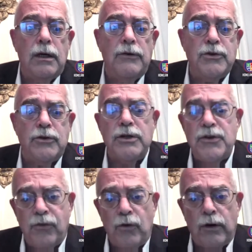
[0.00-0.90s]
of George
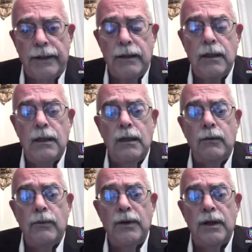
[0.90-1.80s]
Floyd
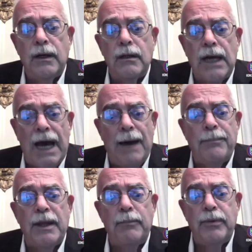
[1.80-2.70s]
with a
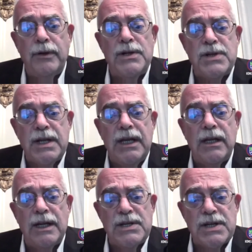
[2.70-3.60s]
cop that put his knee
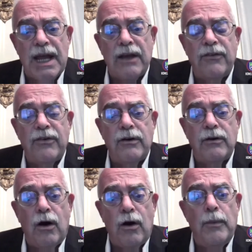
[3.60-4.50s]
on his neck
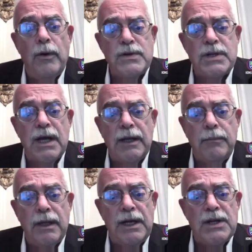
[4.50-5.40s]
for almost
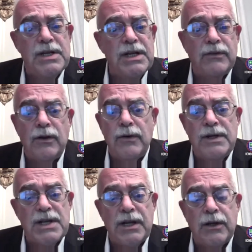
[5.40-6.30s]
nine minutes, even though
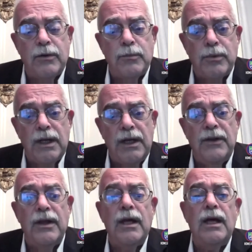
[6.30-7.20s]
he said he couldn't
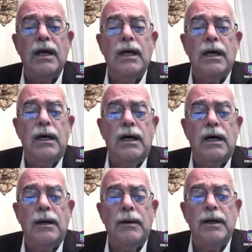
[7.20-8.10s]
breathe,
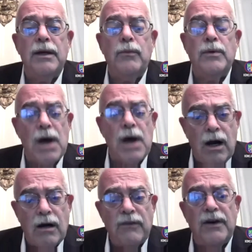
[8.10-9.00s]
uh, was a
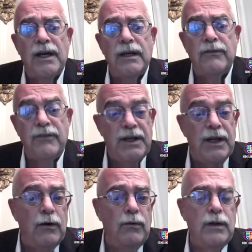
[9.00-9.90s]
horrifying
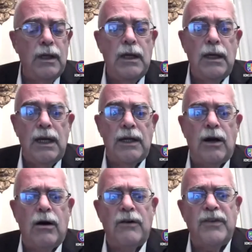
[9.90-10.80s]
video and
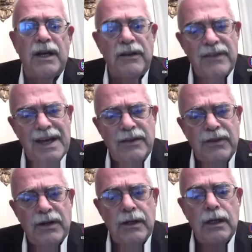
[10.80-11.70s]
a horrifying event.